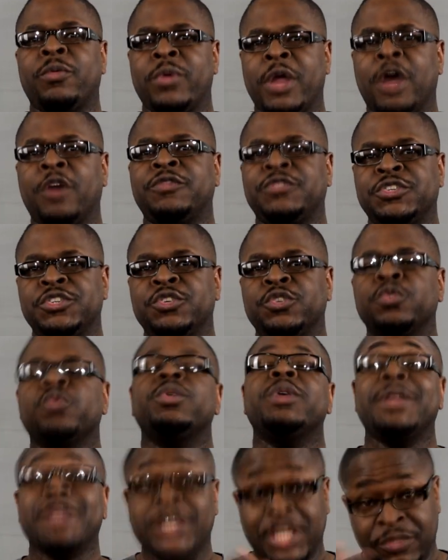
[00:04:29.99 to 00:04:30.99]
Ralph
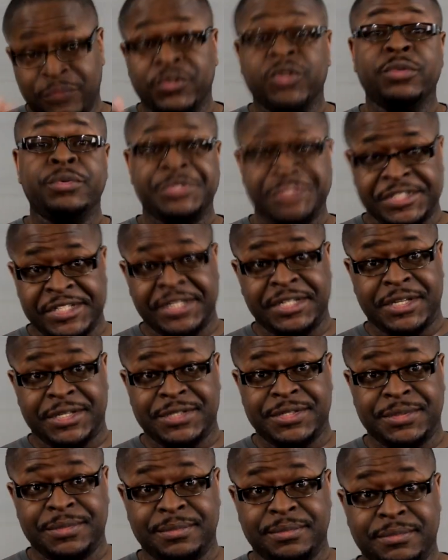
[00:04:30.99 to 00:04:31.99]
two, if you've seen
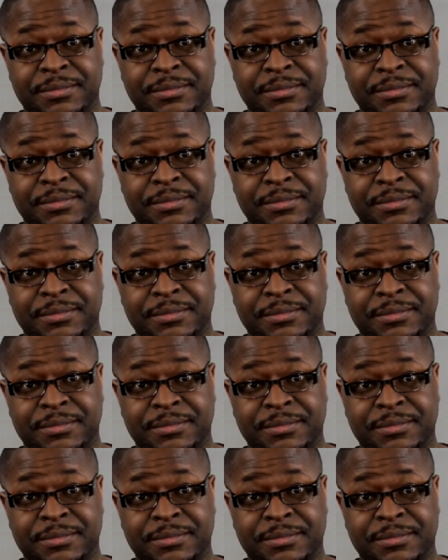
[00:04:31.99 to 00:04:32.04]
it.